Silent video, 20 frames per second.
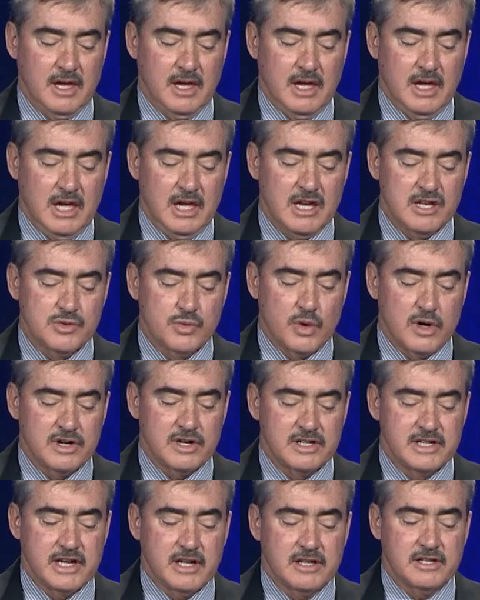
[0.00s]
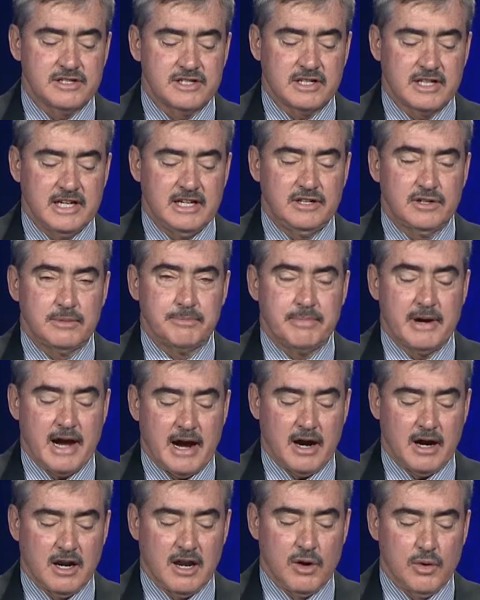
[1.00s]
He has worked diligently to
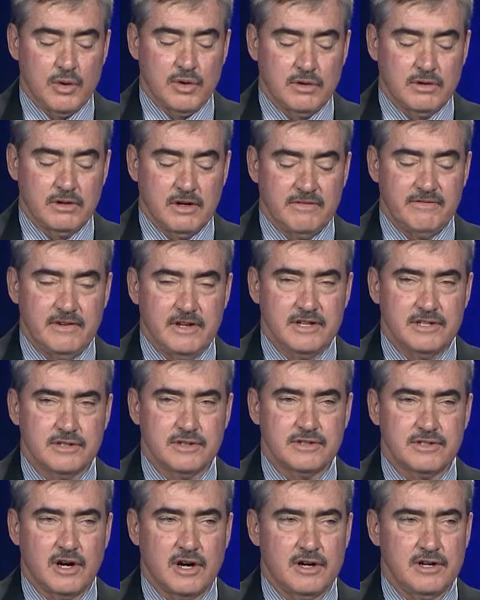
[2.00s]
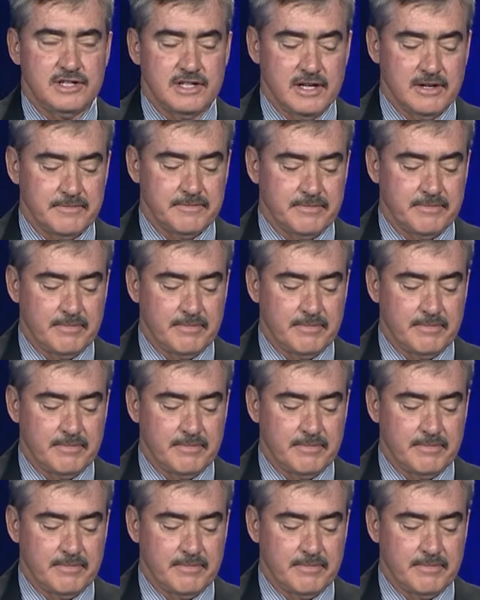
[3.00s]
empower local officials, urging